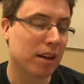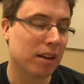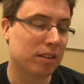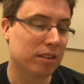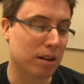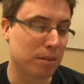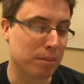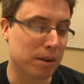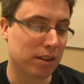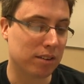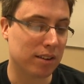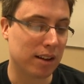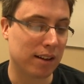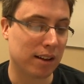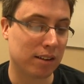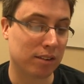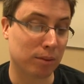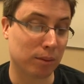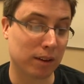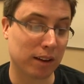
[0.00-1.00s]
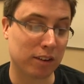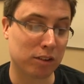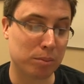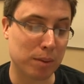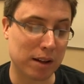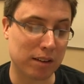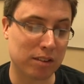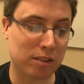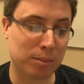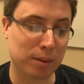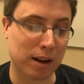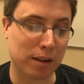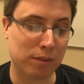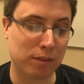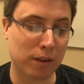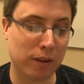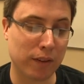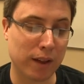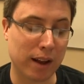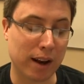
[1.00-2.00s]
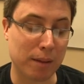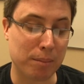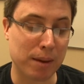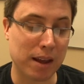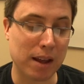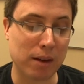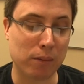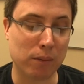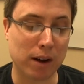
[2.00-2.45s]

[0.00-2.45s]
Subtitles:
Some may say that it's really expensive, but I feel that I pay